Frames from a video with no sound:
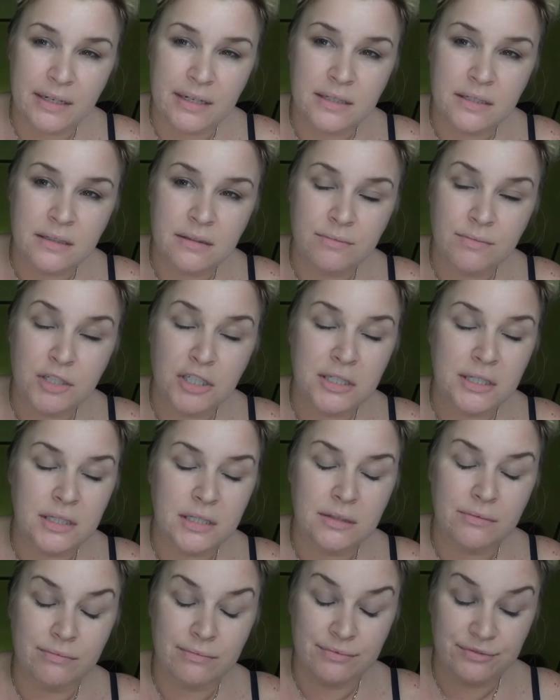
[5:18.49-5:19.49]
It's
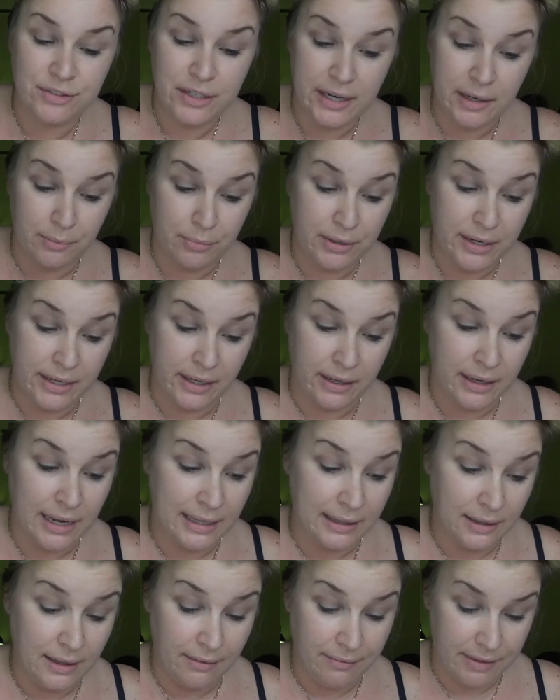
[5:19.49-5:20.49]
just freaking pretty. I
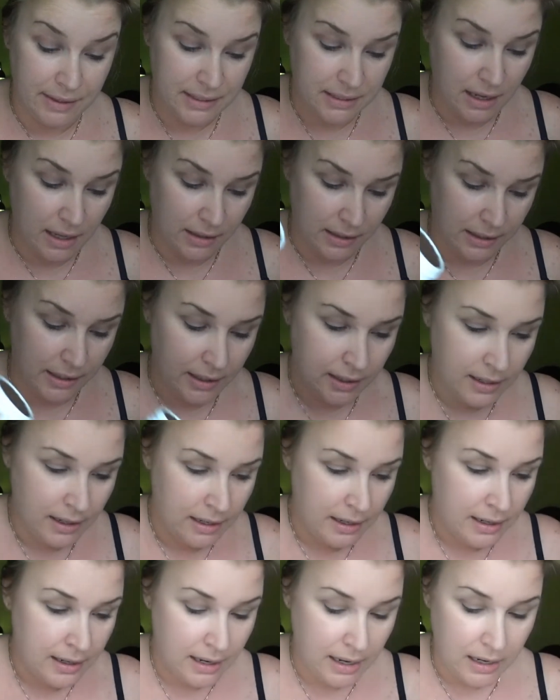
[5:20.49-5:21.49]
love this color.
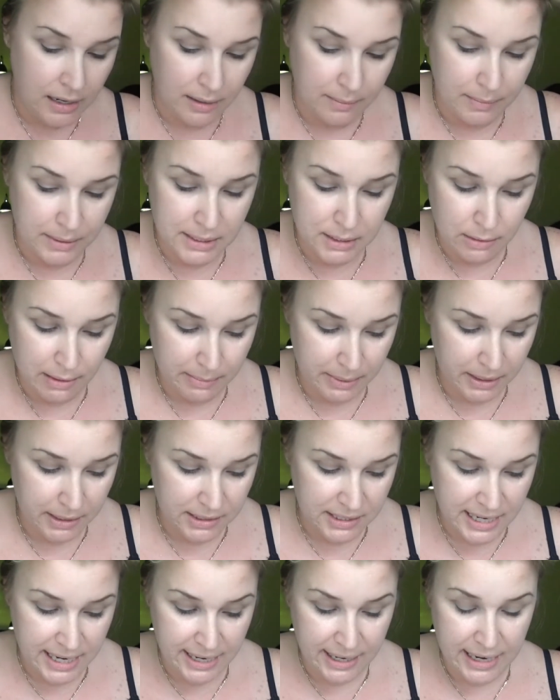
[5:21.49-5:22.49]
So I'm going to
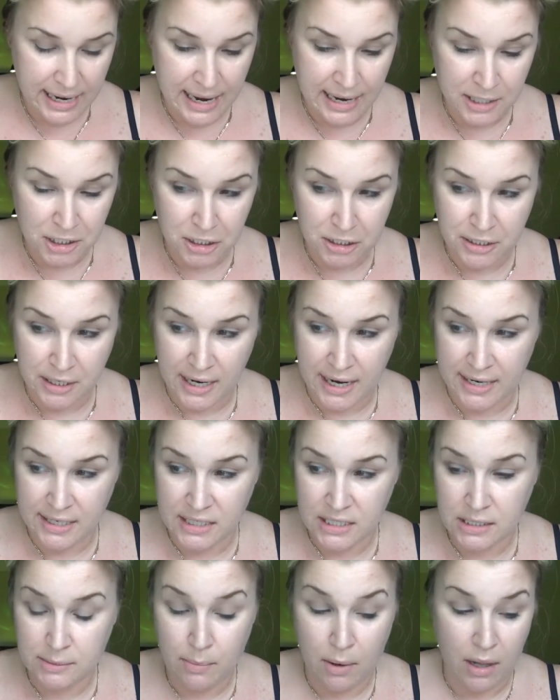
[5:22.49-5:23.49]
take actually a
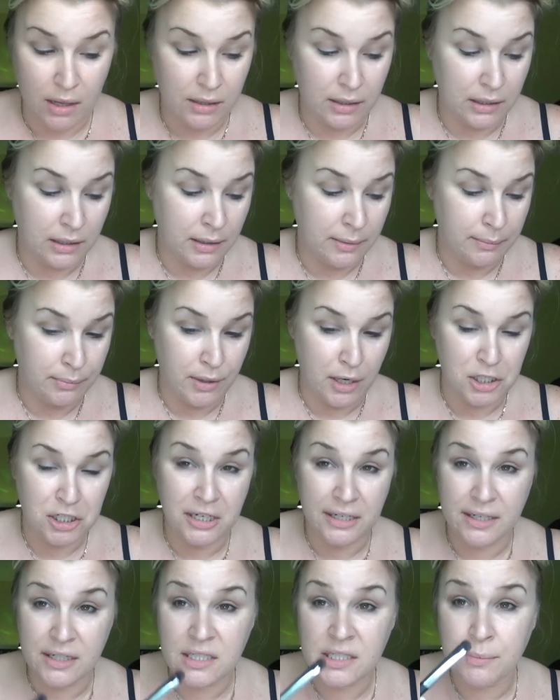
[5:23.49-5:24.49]
smaller brush,
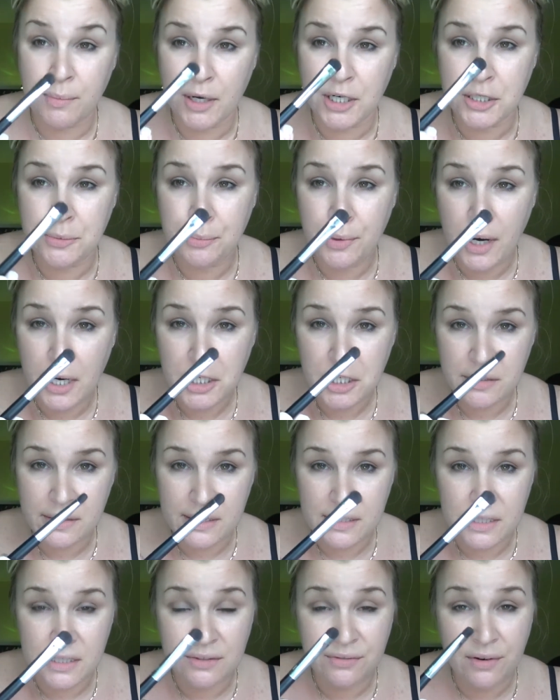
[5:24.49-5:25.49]
like a smudge brush.
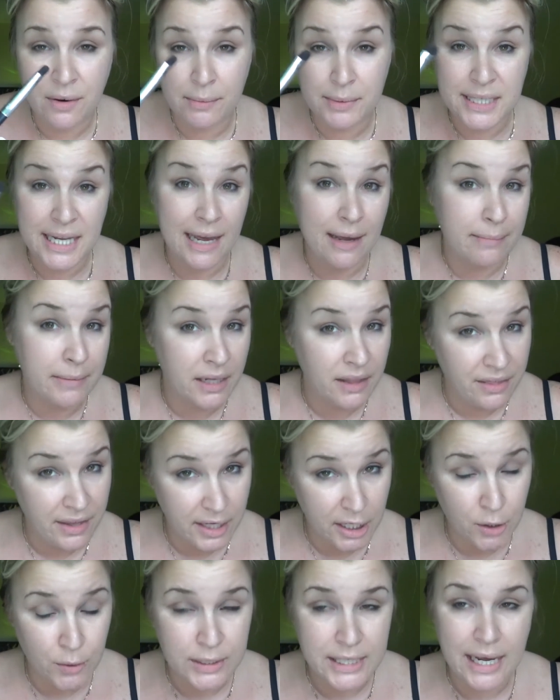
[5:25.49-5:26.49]
This is from Tammy.
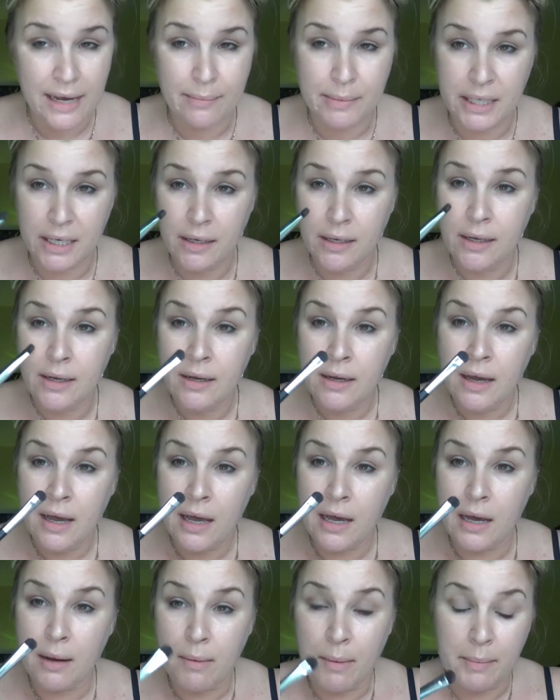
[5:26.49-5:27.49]
Thank you, Tammy.
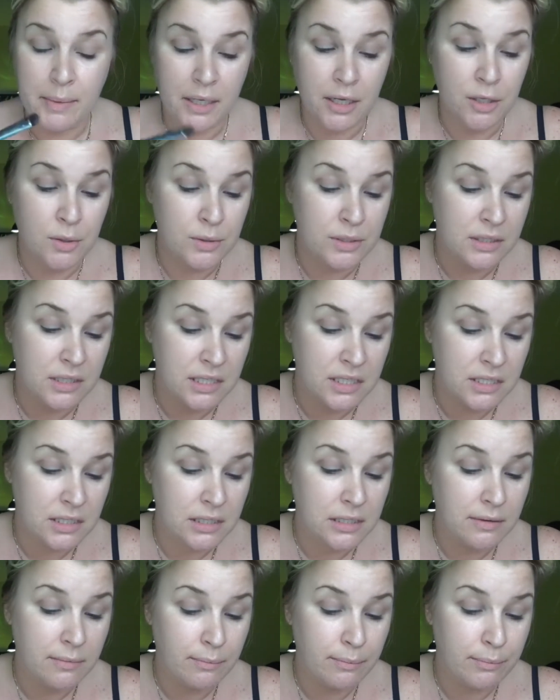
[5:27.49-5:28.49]
I'm going to use
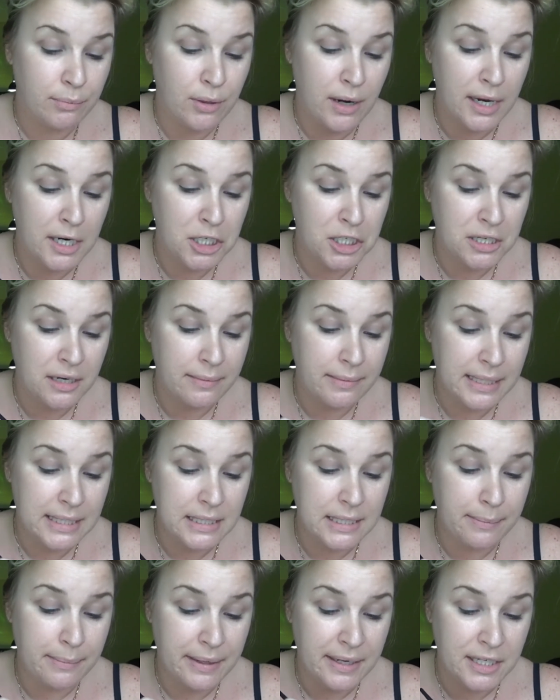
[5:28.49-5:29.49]
this brush, and I'm going
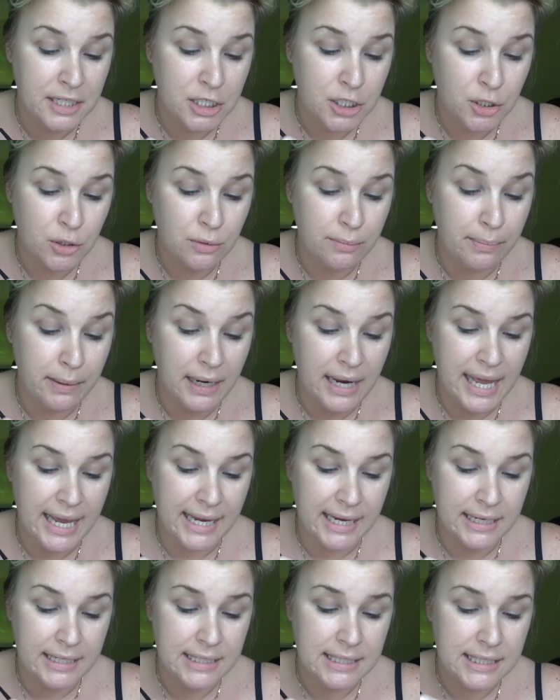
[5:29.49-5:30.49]
to dip into
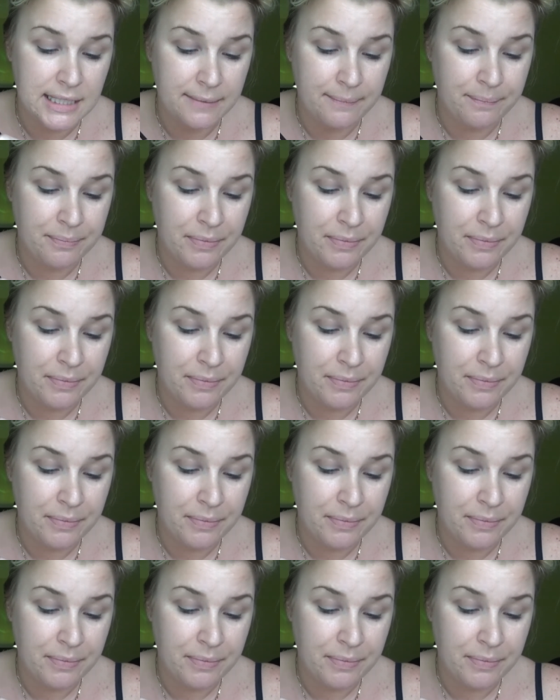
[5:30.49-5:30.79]
Blaze.